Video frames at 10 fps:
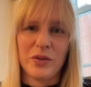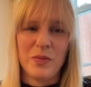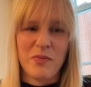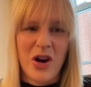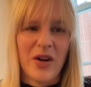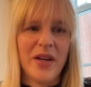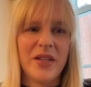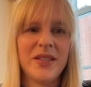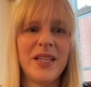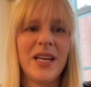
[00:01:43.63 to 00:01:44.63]
to
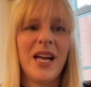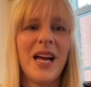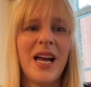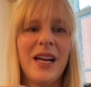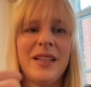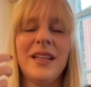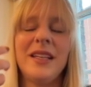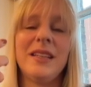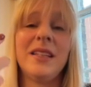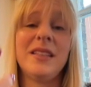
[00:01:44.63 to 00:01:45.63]
market. And
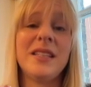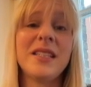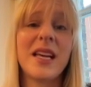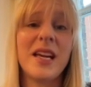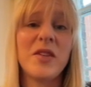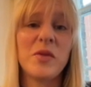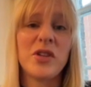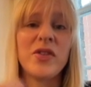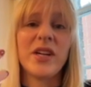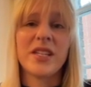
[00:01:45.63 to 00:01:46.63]
in this case, they
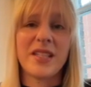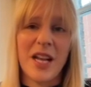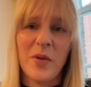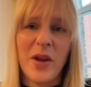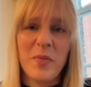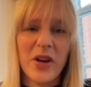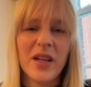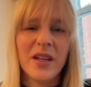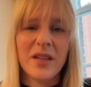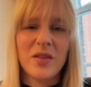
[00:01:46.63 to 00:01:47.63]
wanted to accelerate
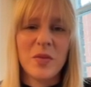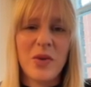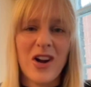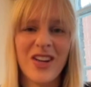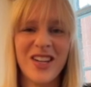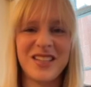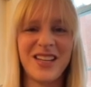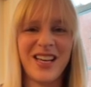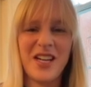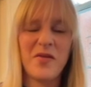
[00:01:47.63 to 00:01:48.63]
bringing it to market.
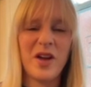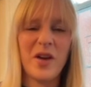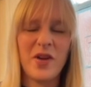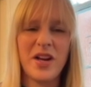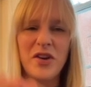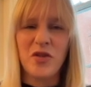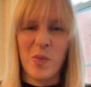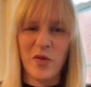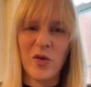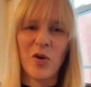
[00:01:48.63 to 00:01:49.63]
And if I already
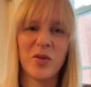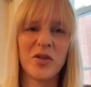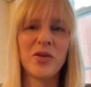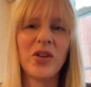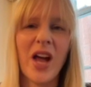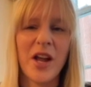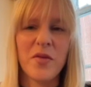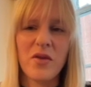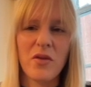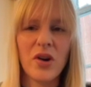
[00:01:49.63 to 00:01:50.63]
jump forward to the kind
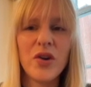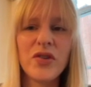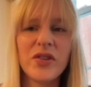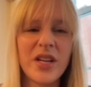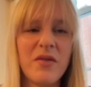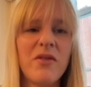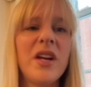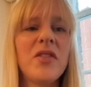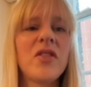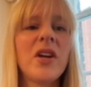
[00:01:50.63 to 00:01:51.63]
of conclusion they
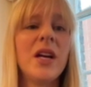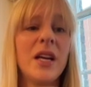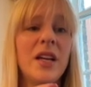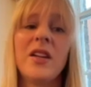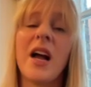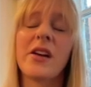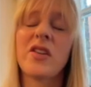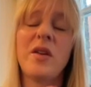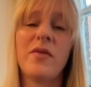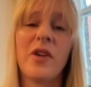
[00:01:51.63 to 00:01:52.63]
reached, is they
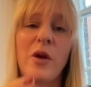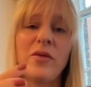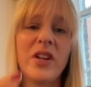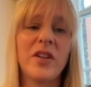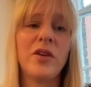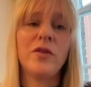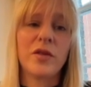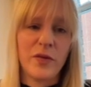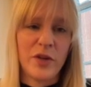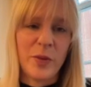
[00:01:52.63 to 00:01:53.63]
actually found that they use
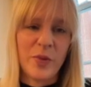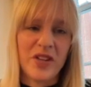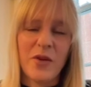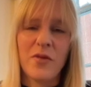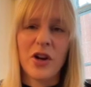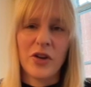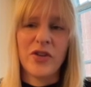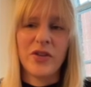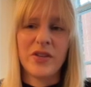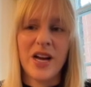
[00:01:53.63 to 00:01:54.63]
a 30%
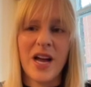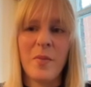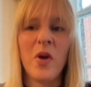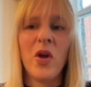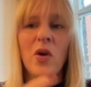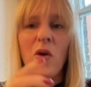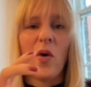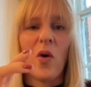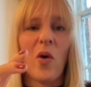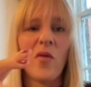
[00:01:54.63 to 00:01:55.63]
reduction time
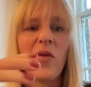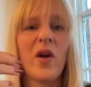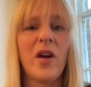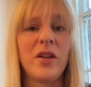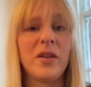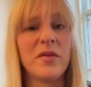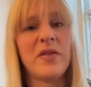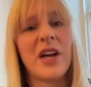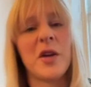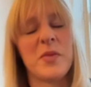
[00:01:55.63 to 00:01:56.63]
of the
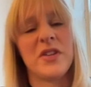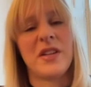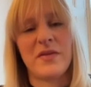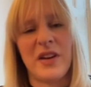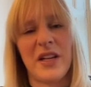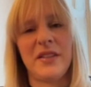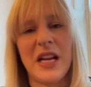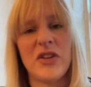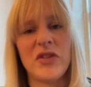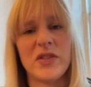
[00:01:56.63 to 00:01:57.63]
development and the
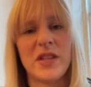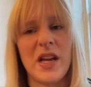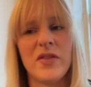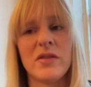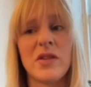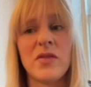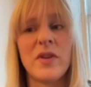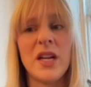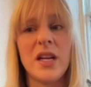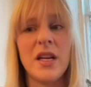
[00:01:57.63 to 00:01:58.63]
validation stage. So that's
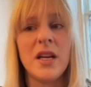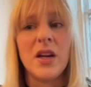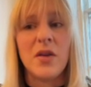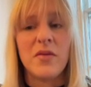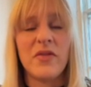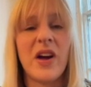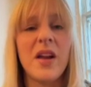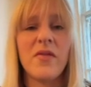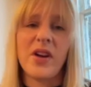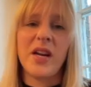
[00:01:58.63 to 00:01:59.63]
really
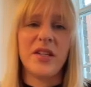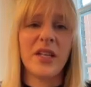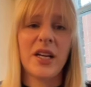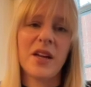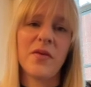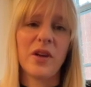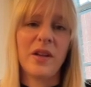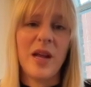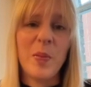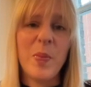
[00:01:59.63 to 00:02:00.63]
very, very
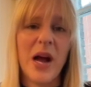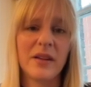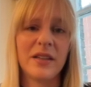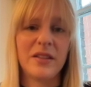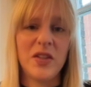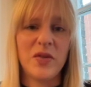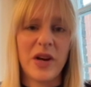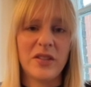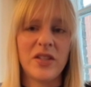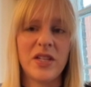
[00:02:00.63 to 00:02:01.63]
significant impact that these
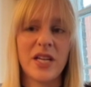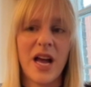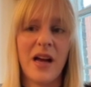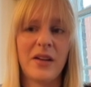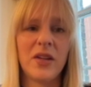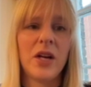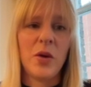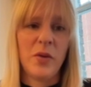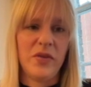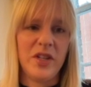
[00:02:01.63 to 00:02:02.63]
strategies had
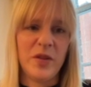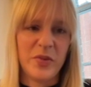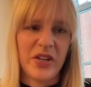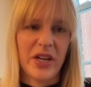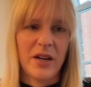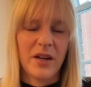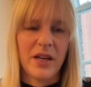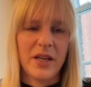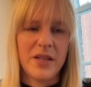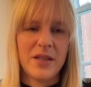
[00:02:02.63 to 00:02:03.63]
within this particular
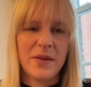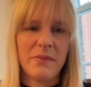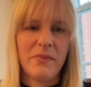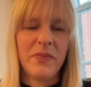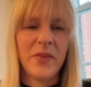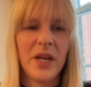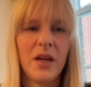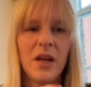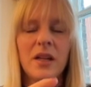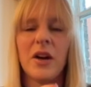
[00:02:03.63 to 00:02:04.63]
case.
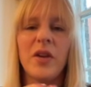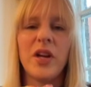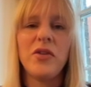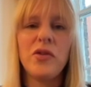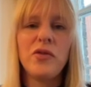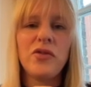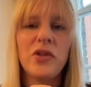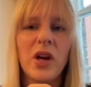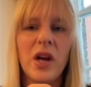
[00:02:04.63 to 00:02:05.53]
Now, they used